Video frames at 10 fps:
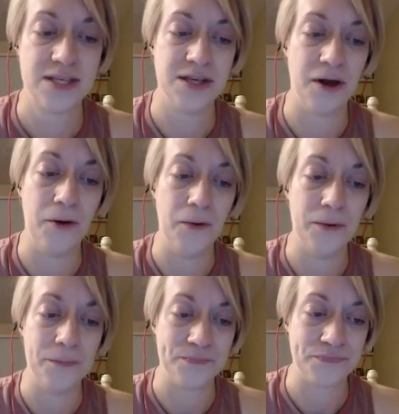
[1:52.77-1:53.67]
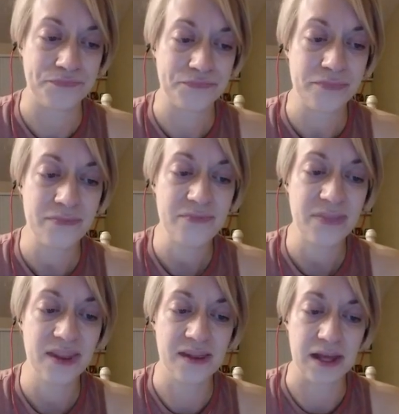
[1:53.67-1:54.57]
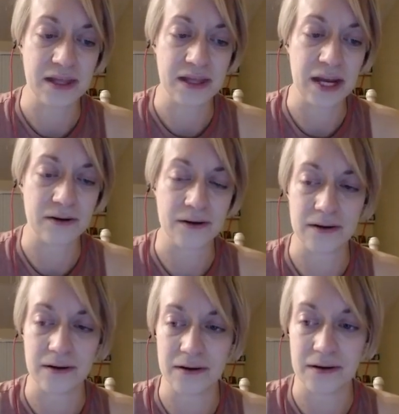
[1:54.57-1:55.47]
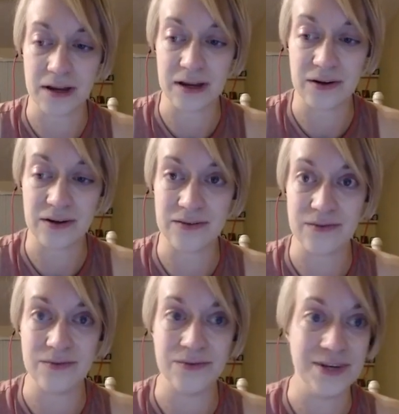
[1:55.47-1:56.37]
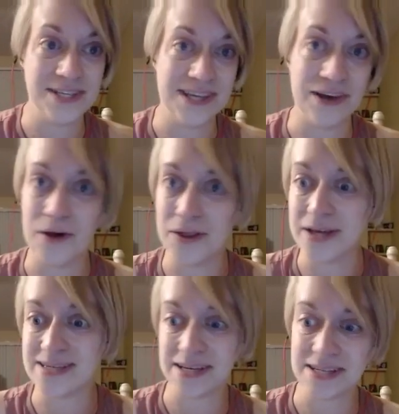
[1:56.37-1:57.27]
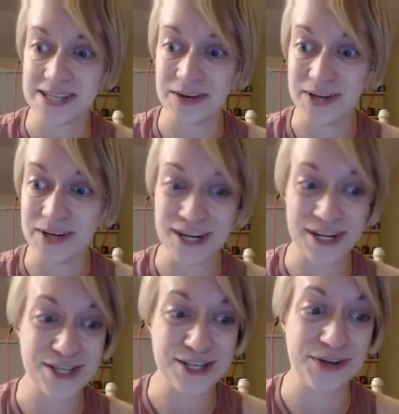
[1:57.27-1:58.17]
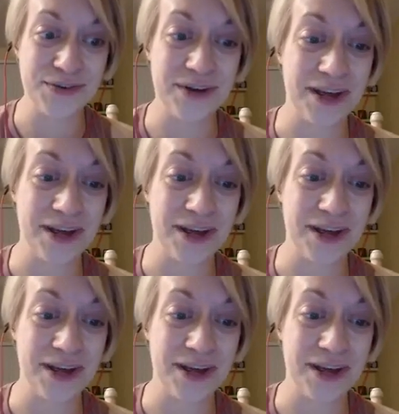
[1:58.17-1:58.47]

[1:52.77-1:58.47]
So then later on, we see all these things that we didn't do.